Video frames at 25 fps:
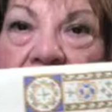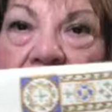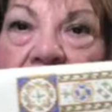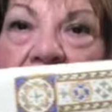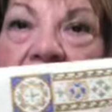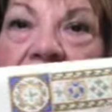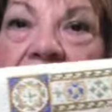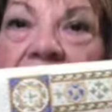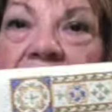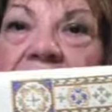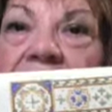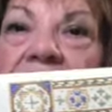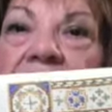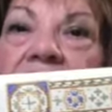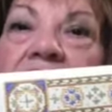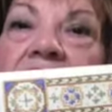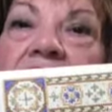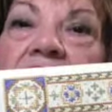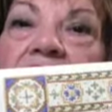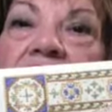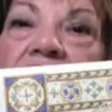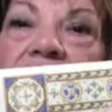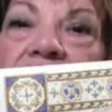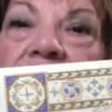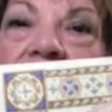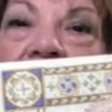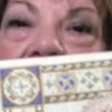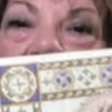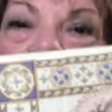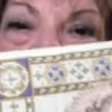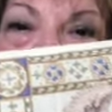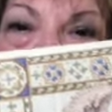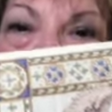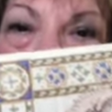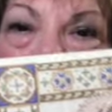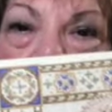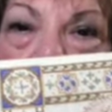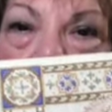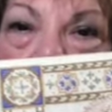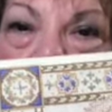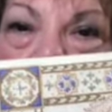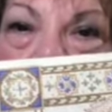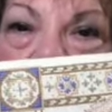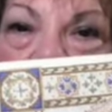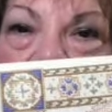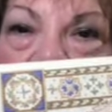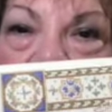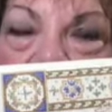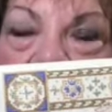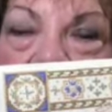back, I think I'll do the outer
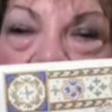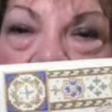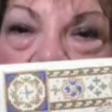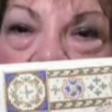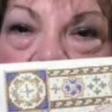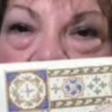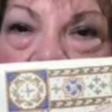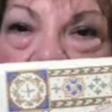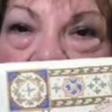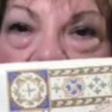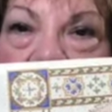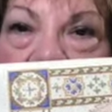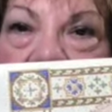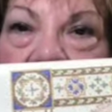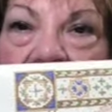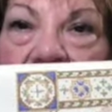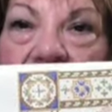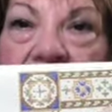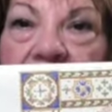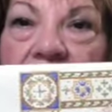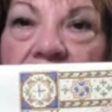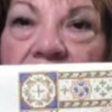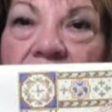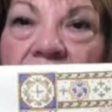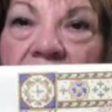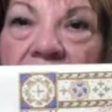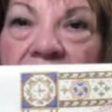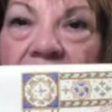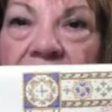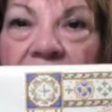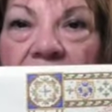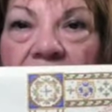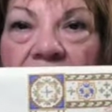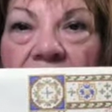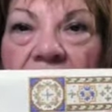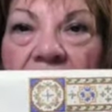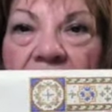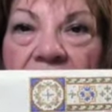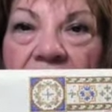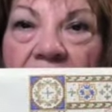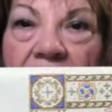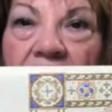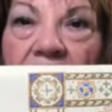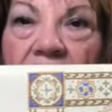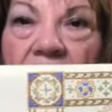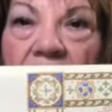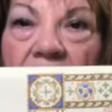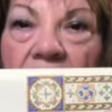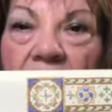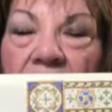portion of that wing so that I finish
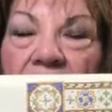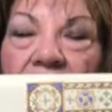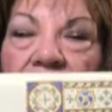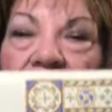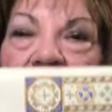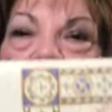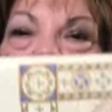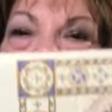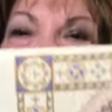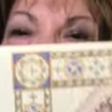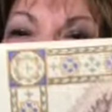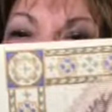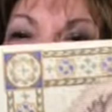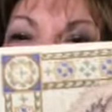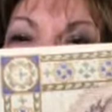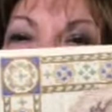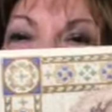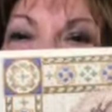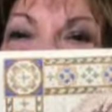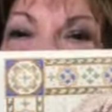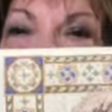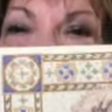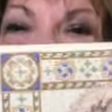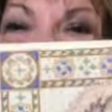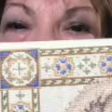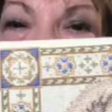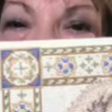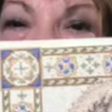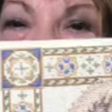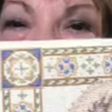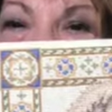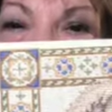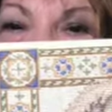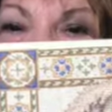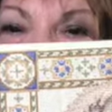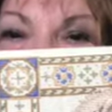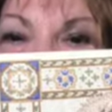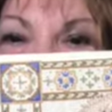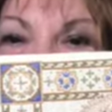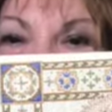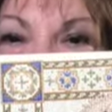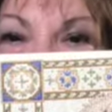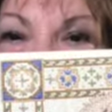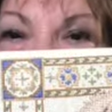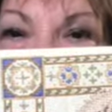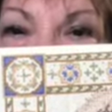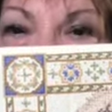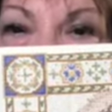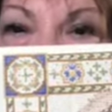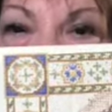that color in the back
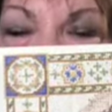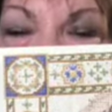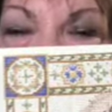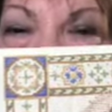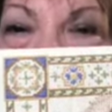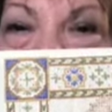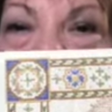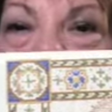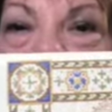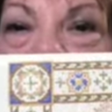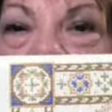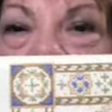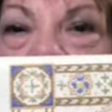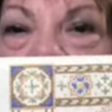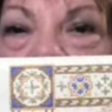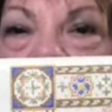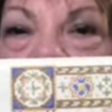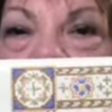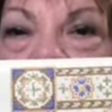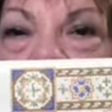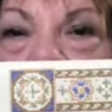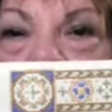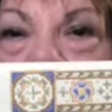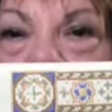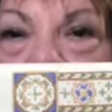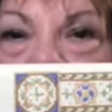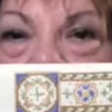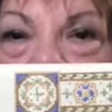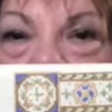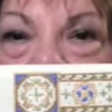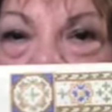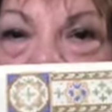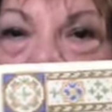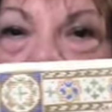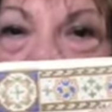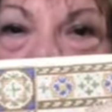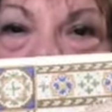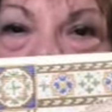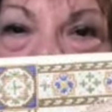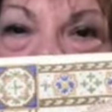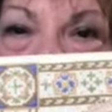stitching of the wings, and then I'll tackle